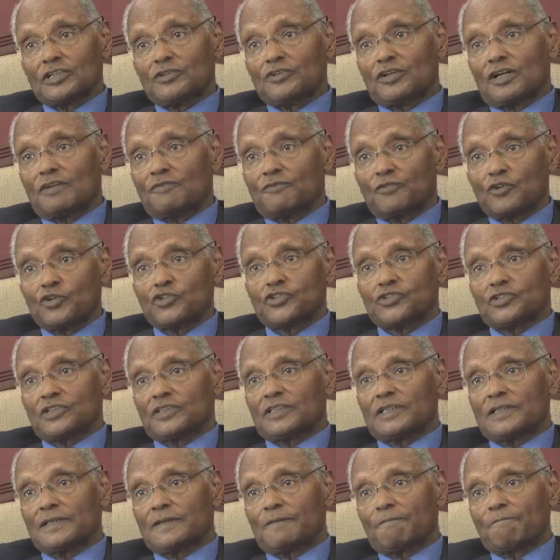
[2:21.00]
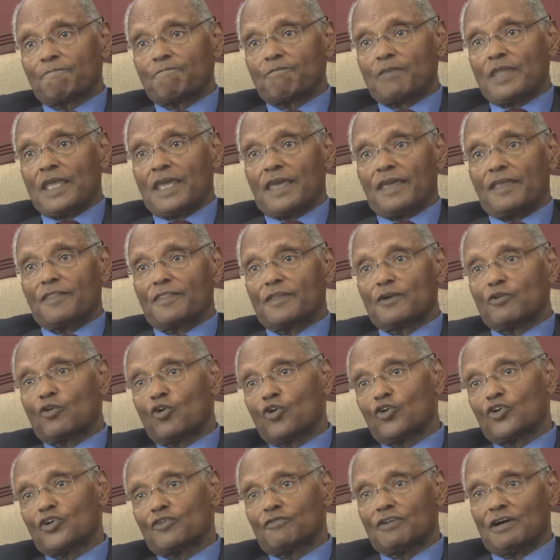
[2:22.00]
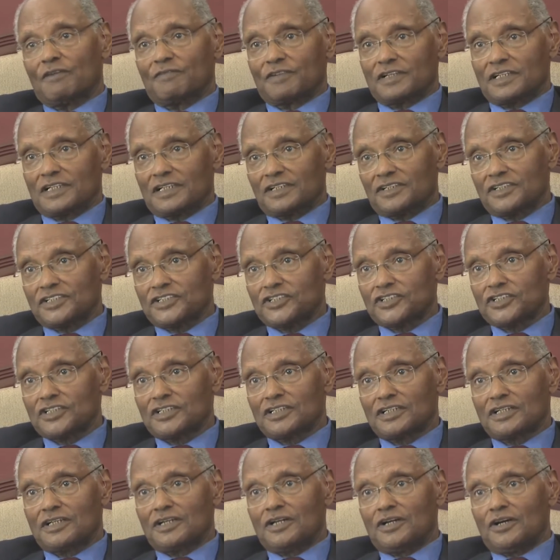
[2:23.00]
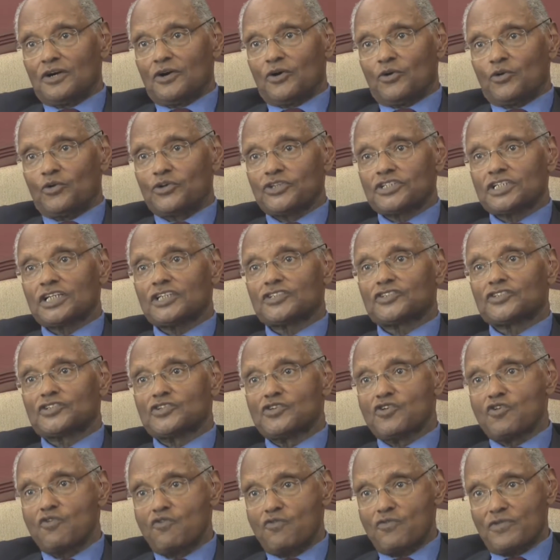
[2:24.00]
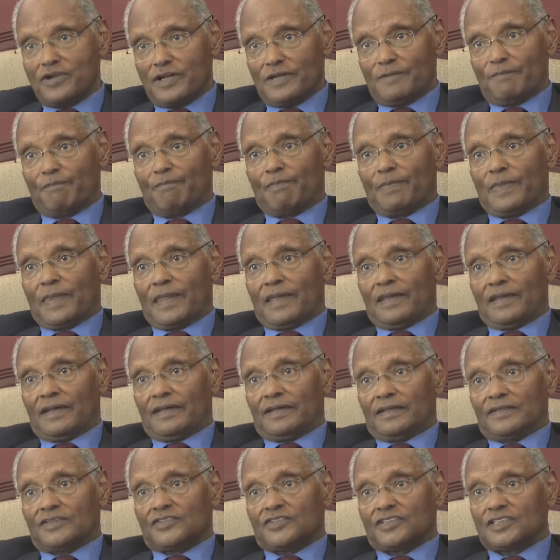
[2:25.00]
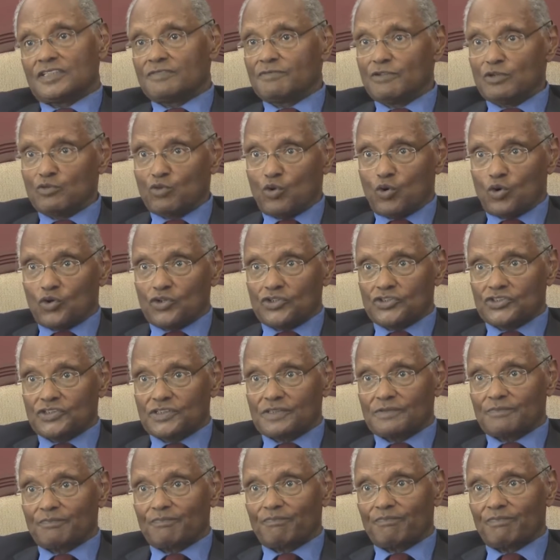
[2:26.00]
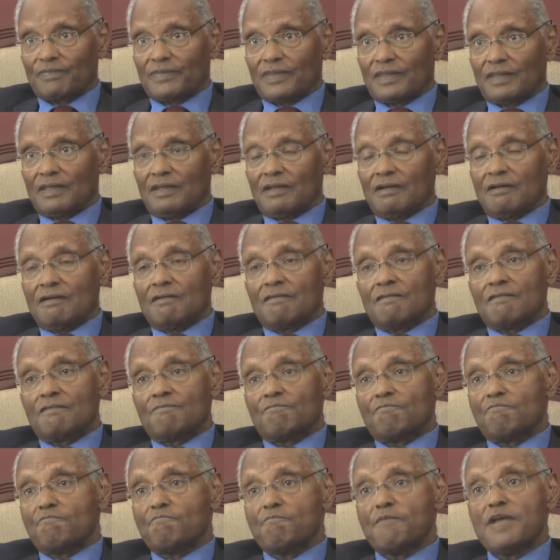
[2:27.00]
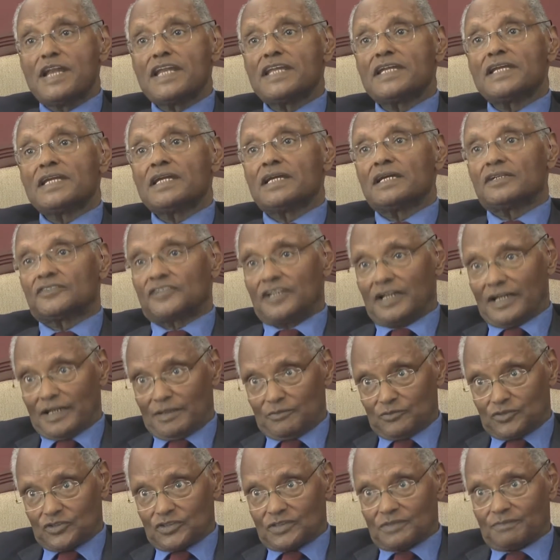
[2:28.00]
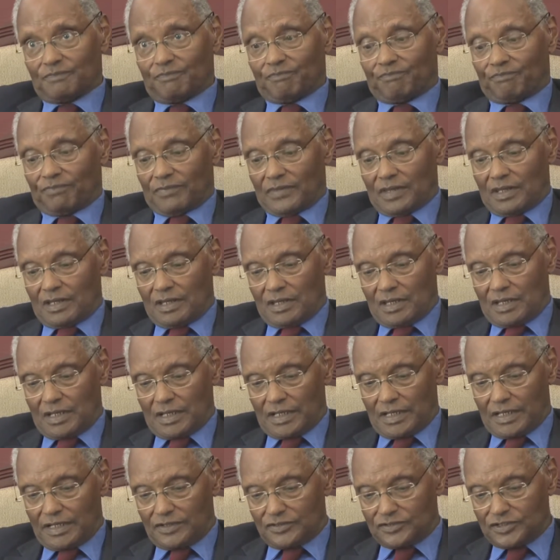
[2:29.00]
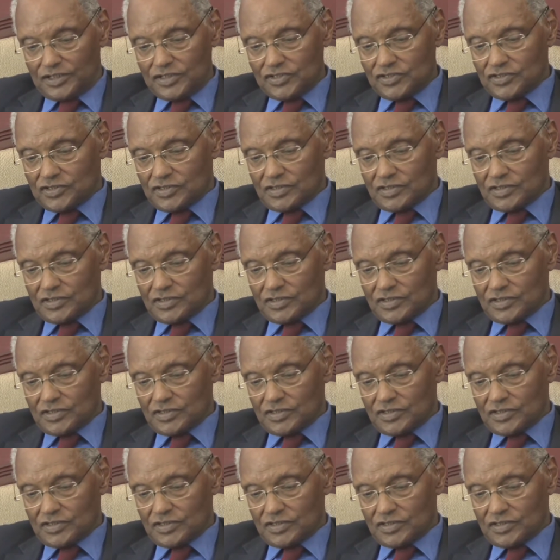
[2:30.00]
or unfortunately, in the Horn of Africa region, which has known civil wars many times. And this